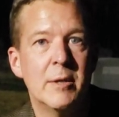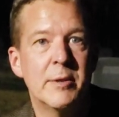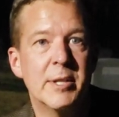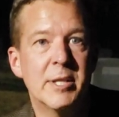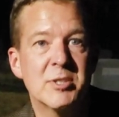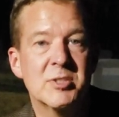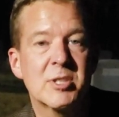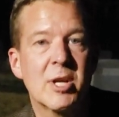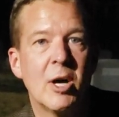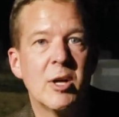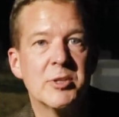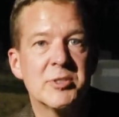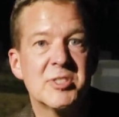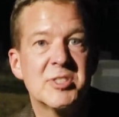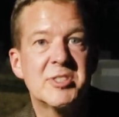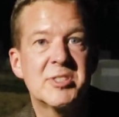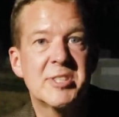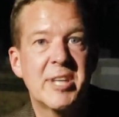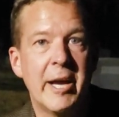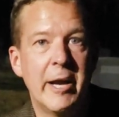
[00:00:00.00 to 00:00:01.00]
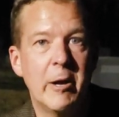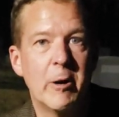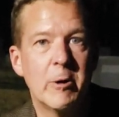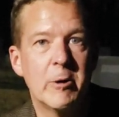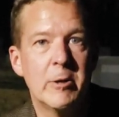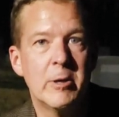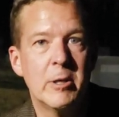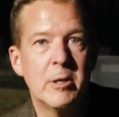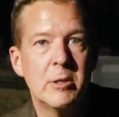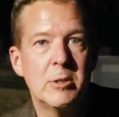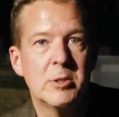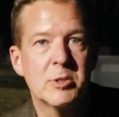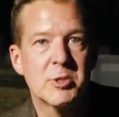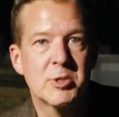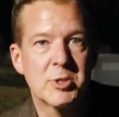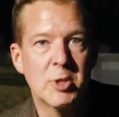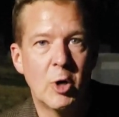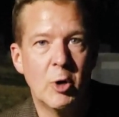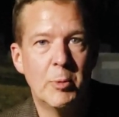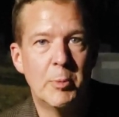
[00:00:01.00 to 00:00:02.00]
that's called Scared
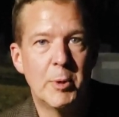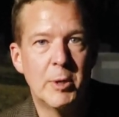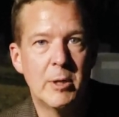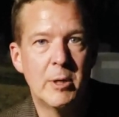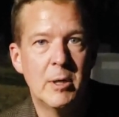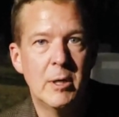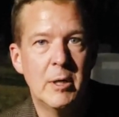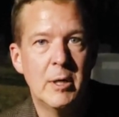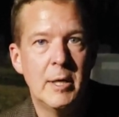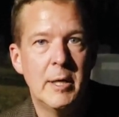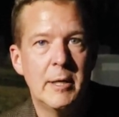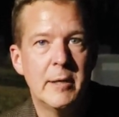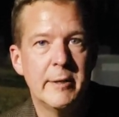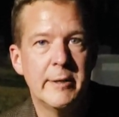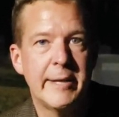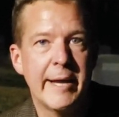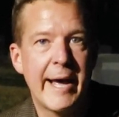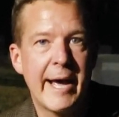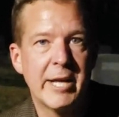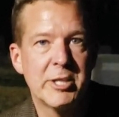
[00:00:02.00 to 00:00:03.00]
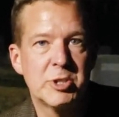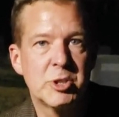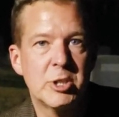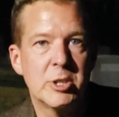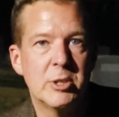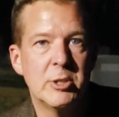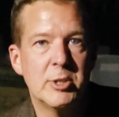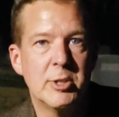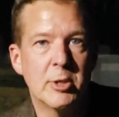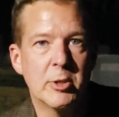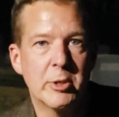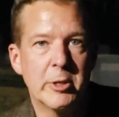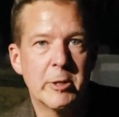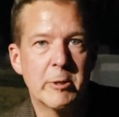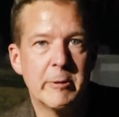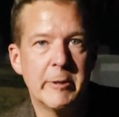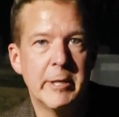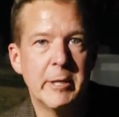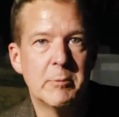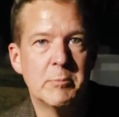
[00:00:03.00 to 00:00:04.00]
Sober Dash
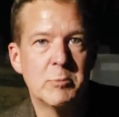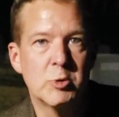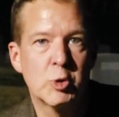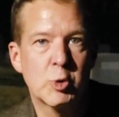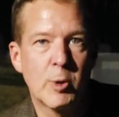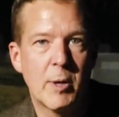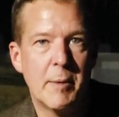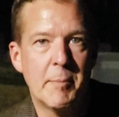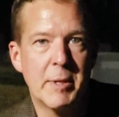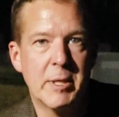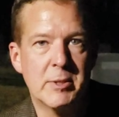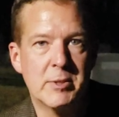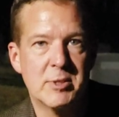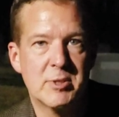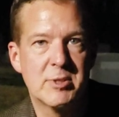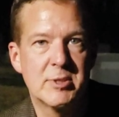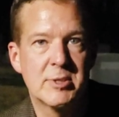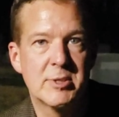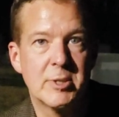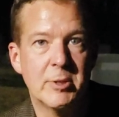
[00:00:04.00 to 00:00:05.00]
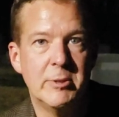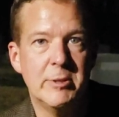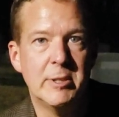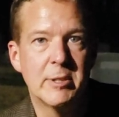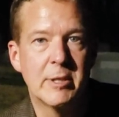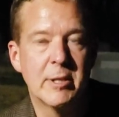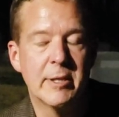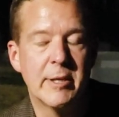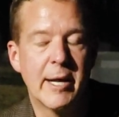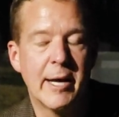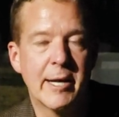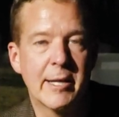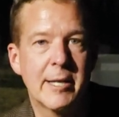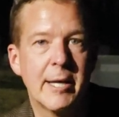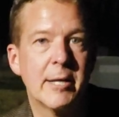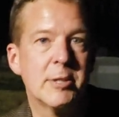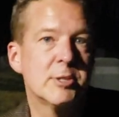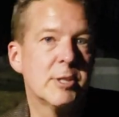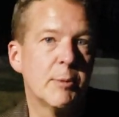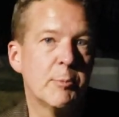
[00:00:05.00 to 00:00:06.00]
Delirium Tremens. So you can uh,
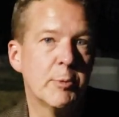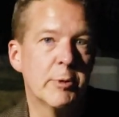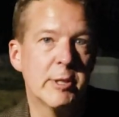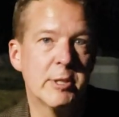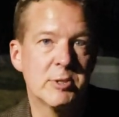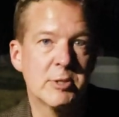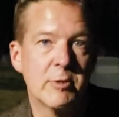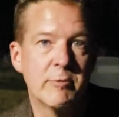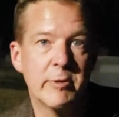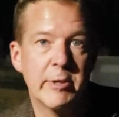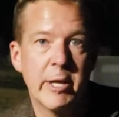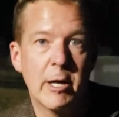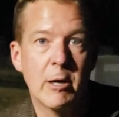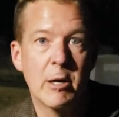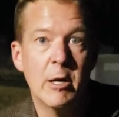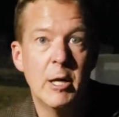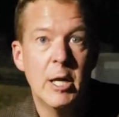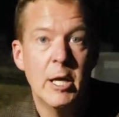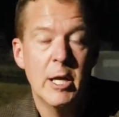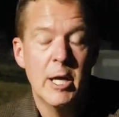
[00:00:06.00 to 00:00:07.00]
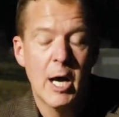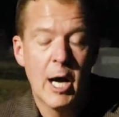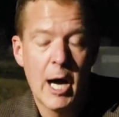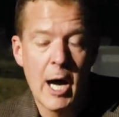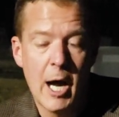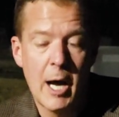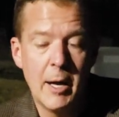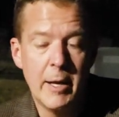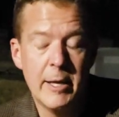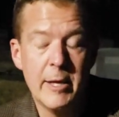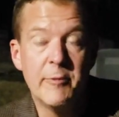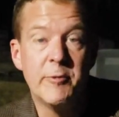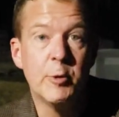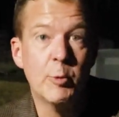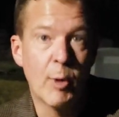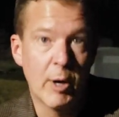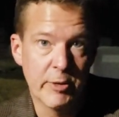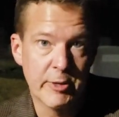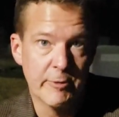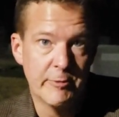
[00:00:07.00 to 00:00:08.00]
catch up with us over there uh, if you
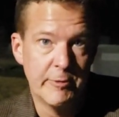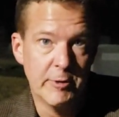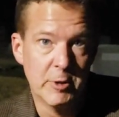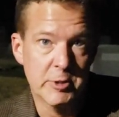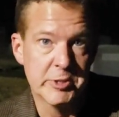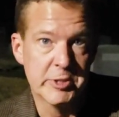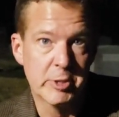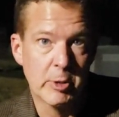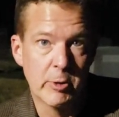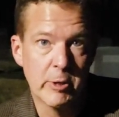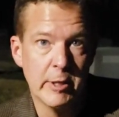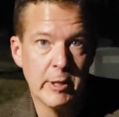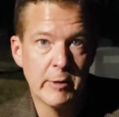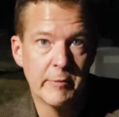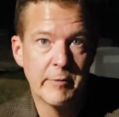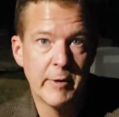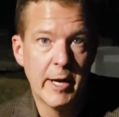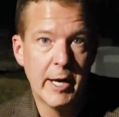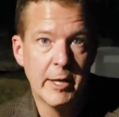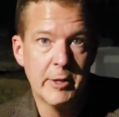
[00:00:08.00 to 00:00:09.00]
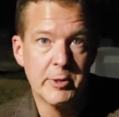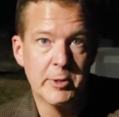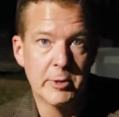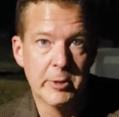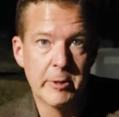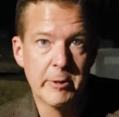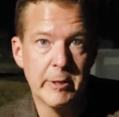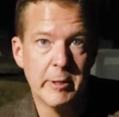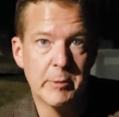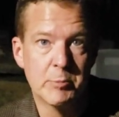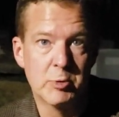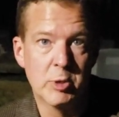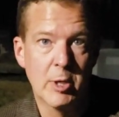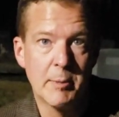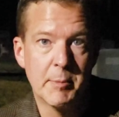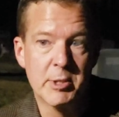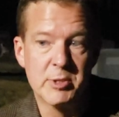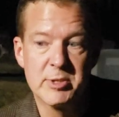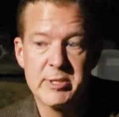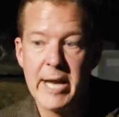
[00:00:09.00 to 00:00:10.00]
want the full story of uh, Delirium
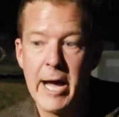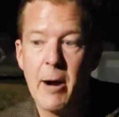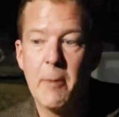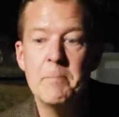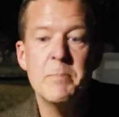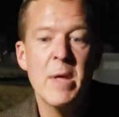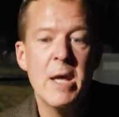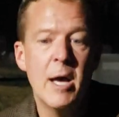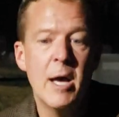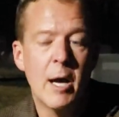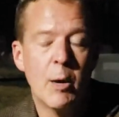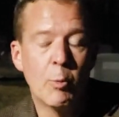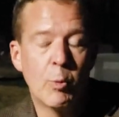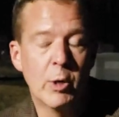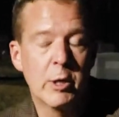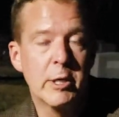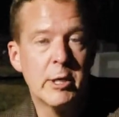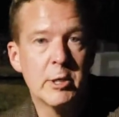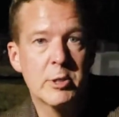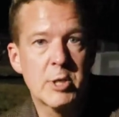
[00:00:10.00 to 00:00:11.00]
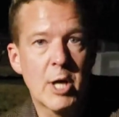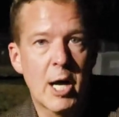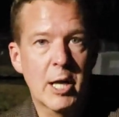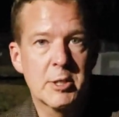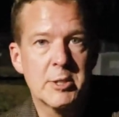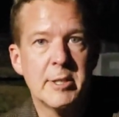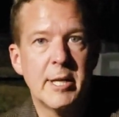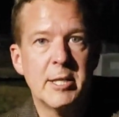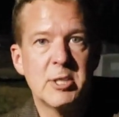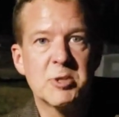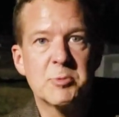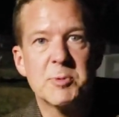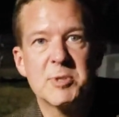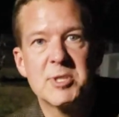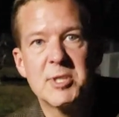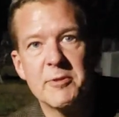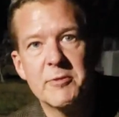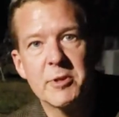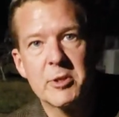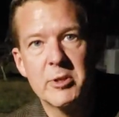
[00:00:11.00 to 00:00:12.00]
Tremens. Now, we're going to talk tonight
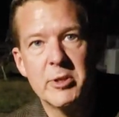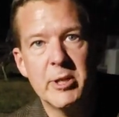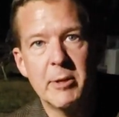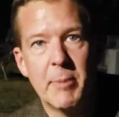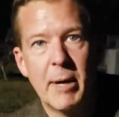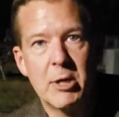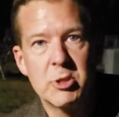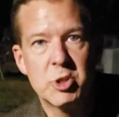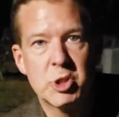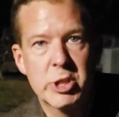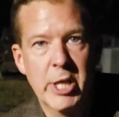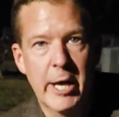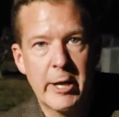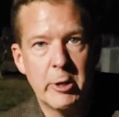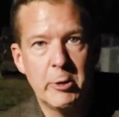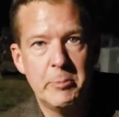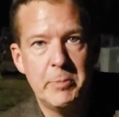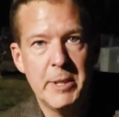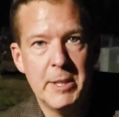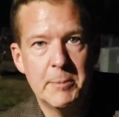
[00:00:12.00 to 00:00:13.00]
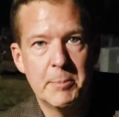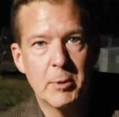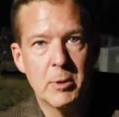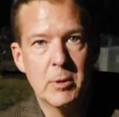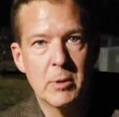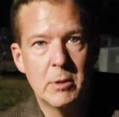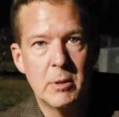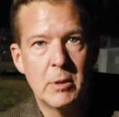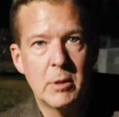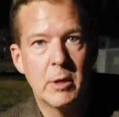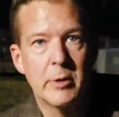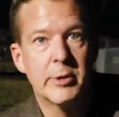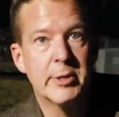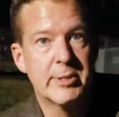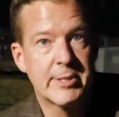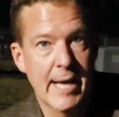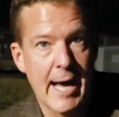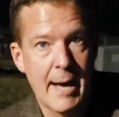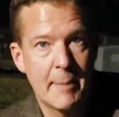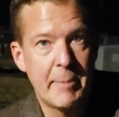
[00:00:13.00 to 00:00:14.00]
specifically about shadow people
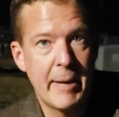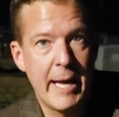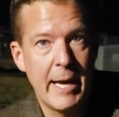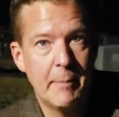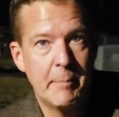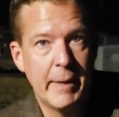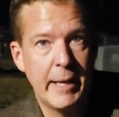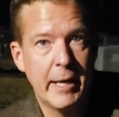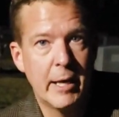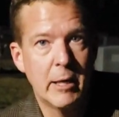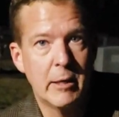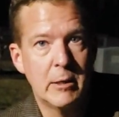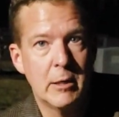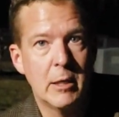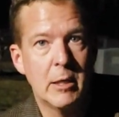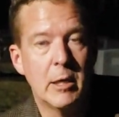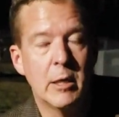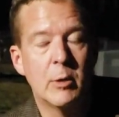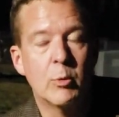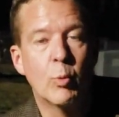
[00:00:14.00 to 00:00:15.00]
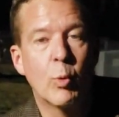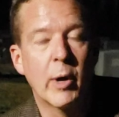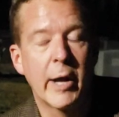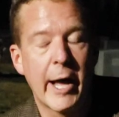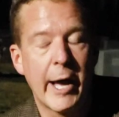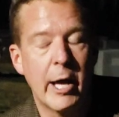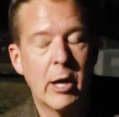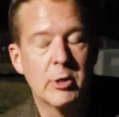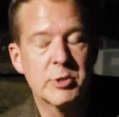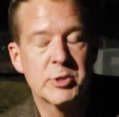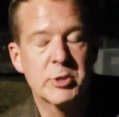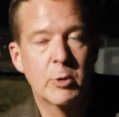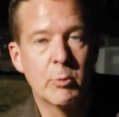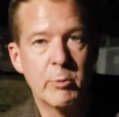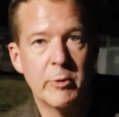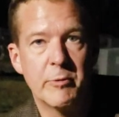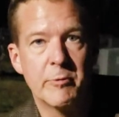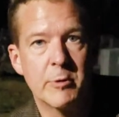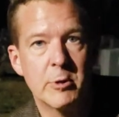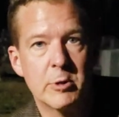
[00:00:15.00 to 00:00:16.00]
Top Hat Man and what I also
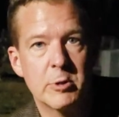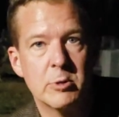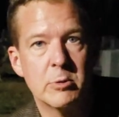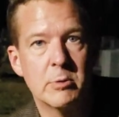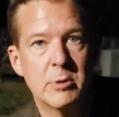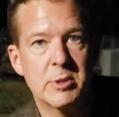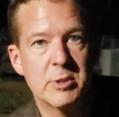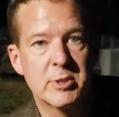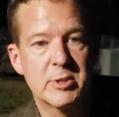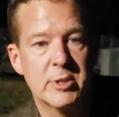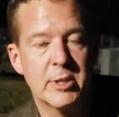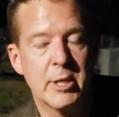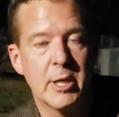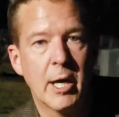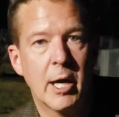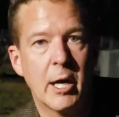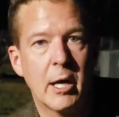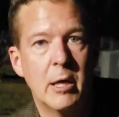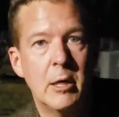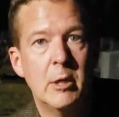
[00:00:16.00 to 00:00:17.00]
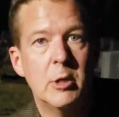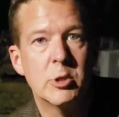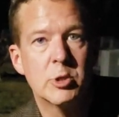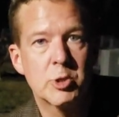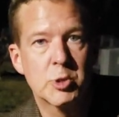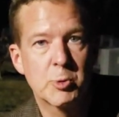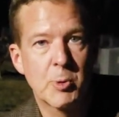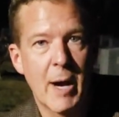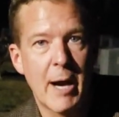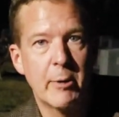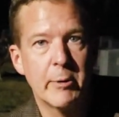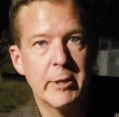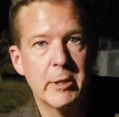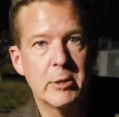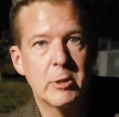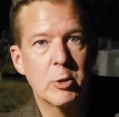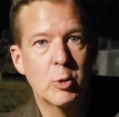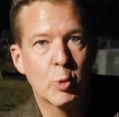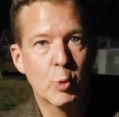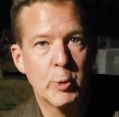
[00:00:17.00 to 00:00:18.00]
refer to as the uh, Shrouded
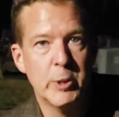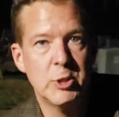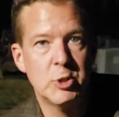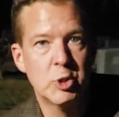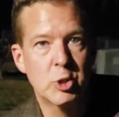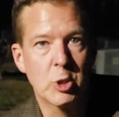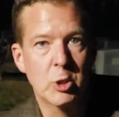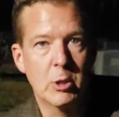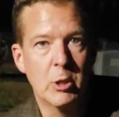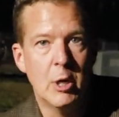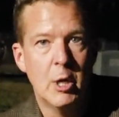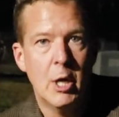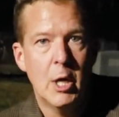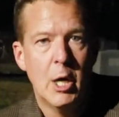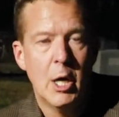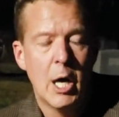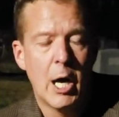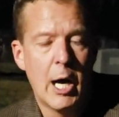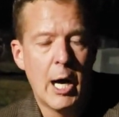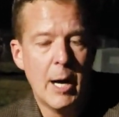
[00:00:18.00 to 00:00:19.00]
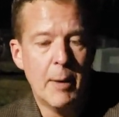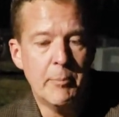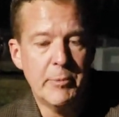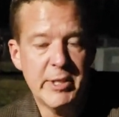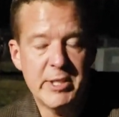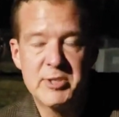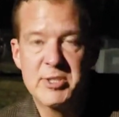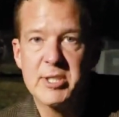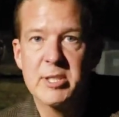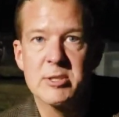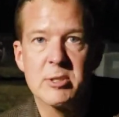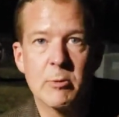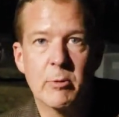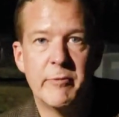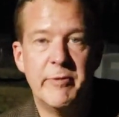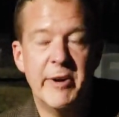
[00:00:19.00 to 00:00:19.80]
Creature. Um, these things are